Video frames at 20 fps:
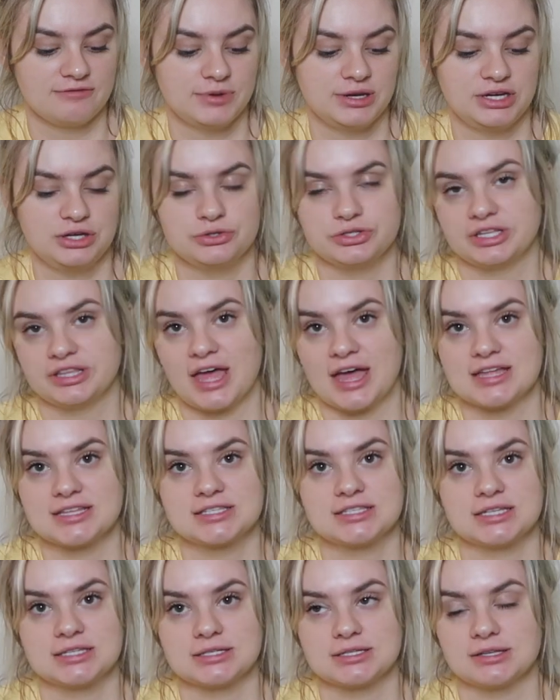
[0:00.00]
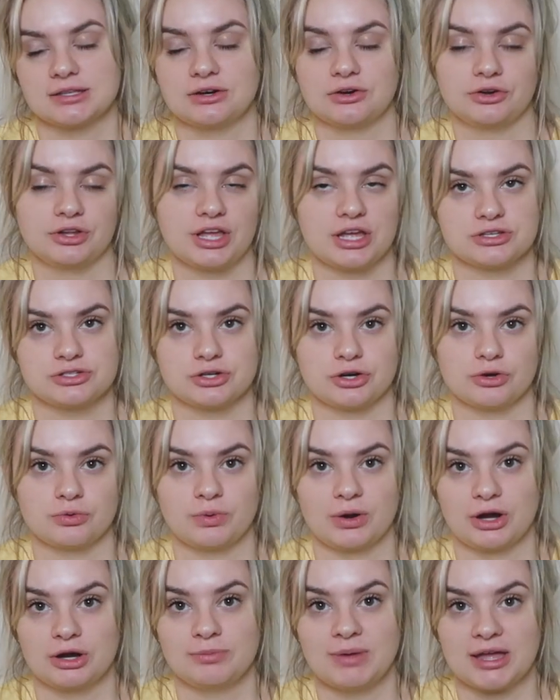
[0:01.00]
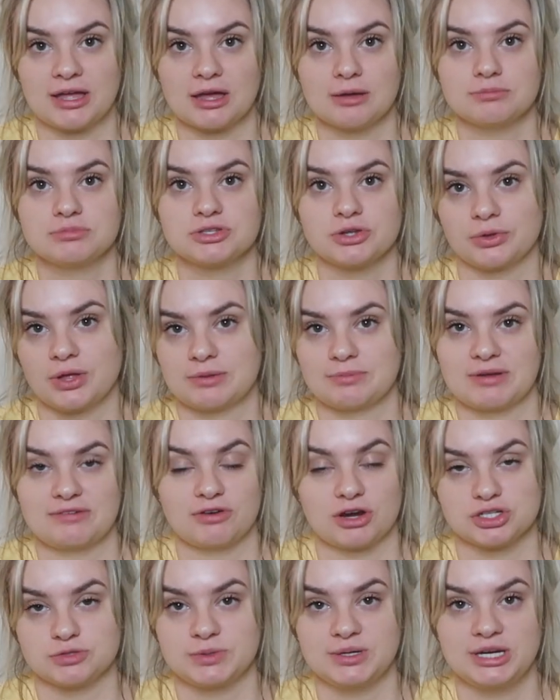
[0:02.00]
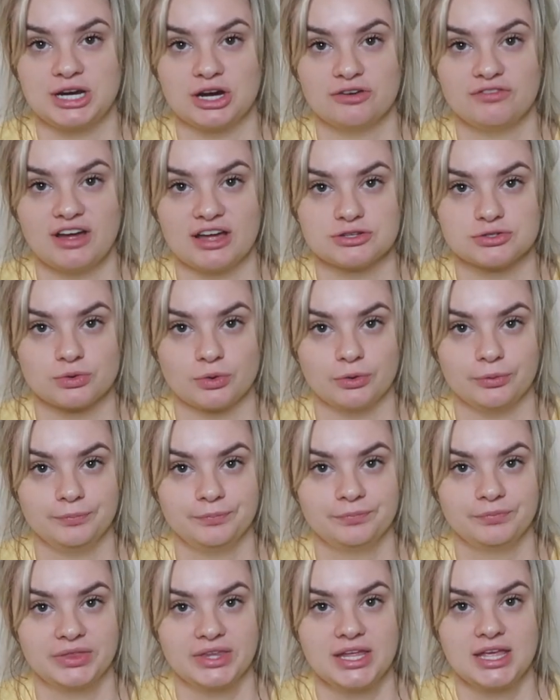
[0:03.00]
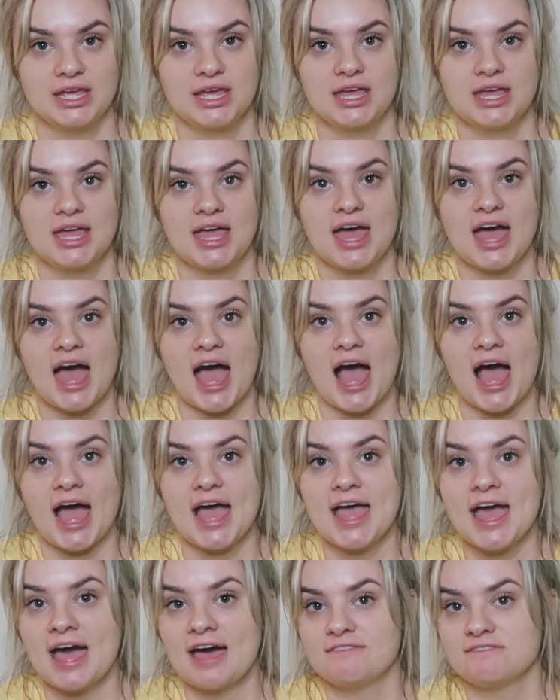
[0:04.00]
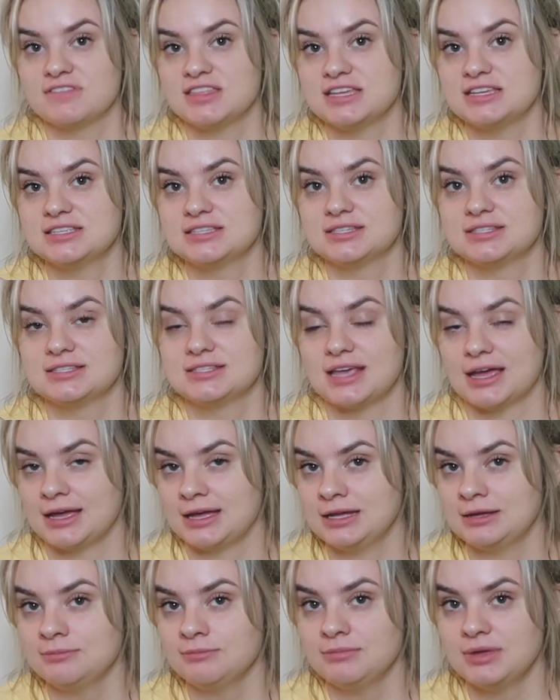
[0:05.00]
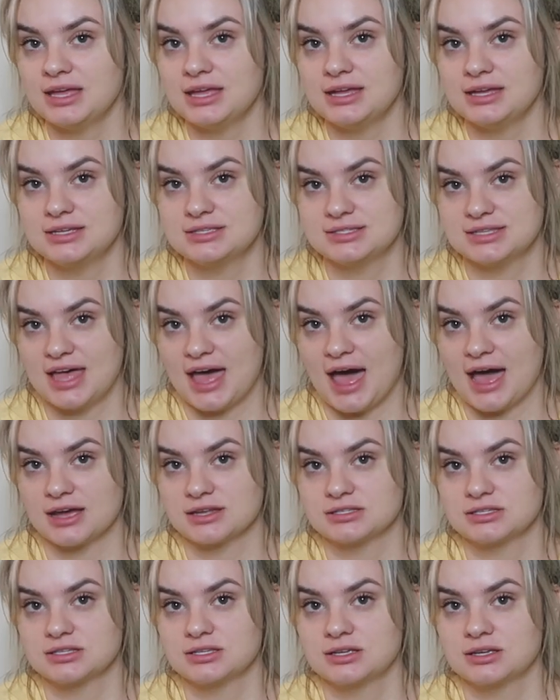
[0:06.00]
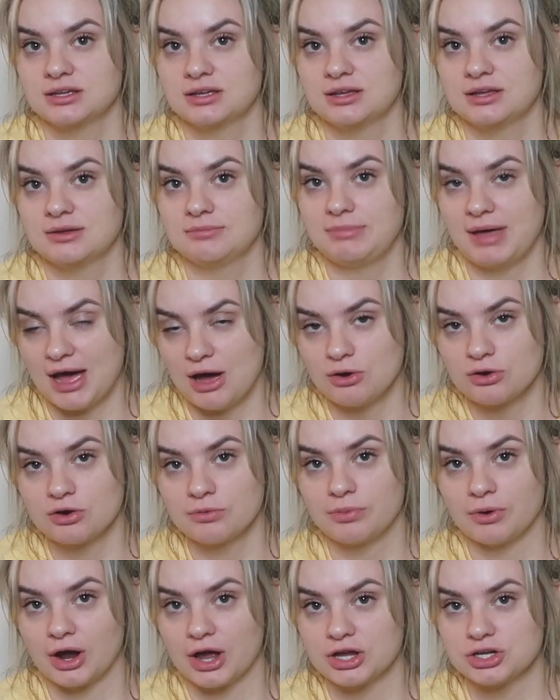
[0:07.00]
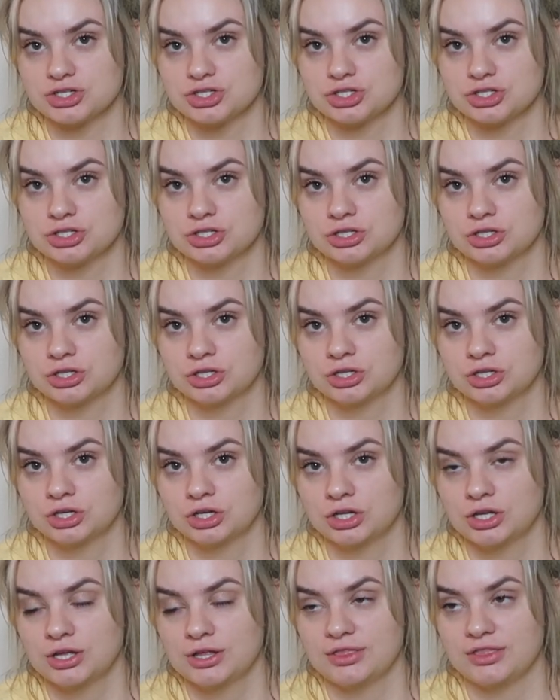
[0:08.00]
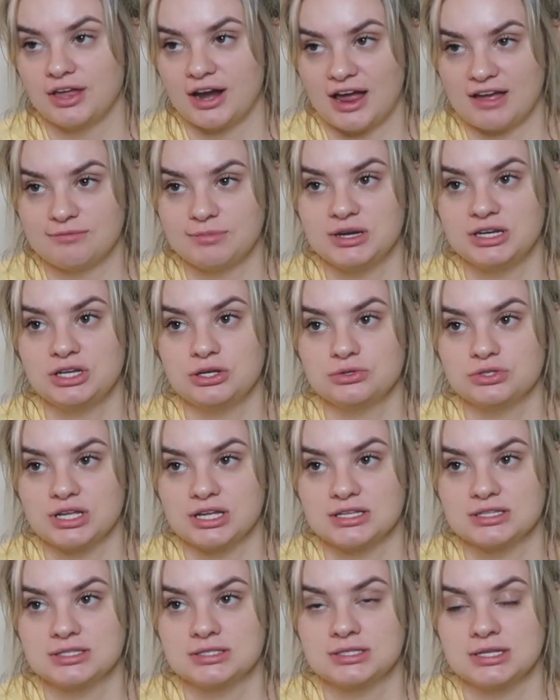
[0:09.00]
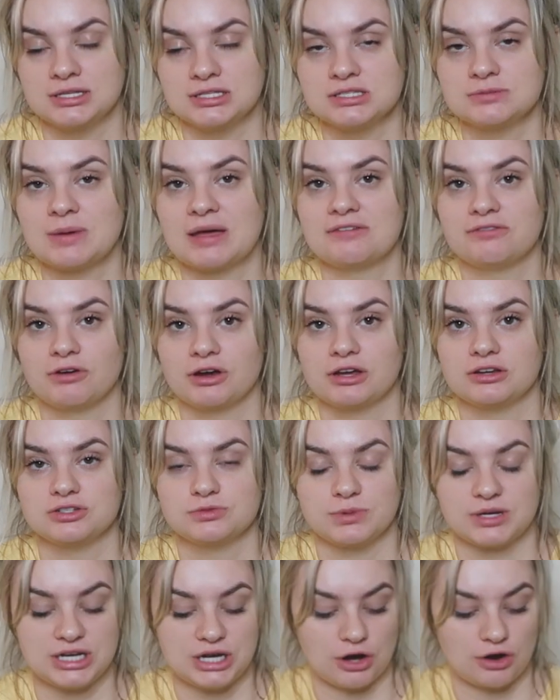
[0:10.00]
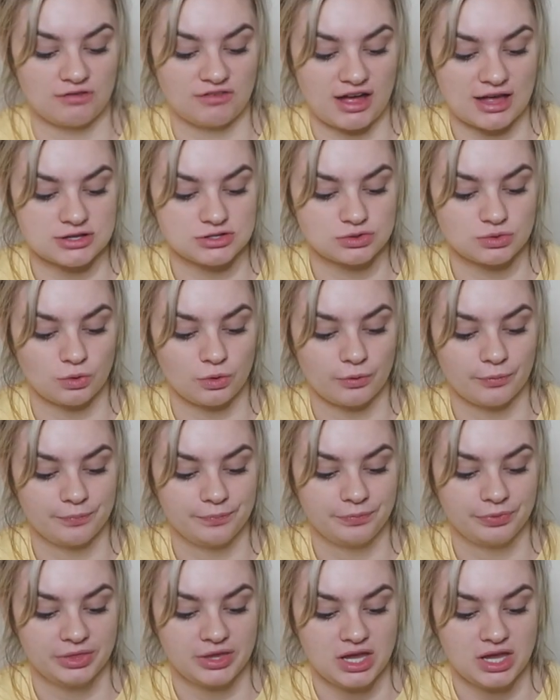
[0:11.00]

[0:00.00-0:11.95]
I've been using that since literally I started wearing makeup, so like my freshman year of high school. I have the same exact powder brush that I've been using since my freshman year of high school.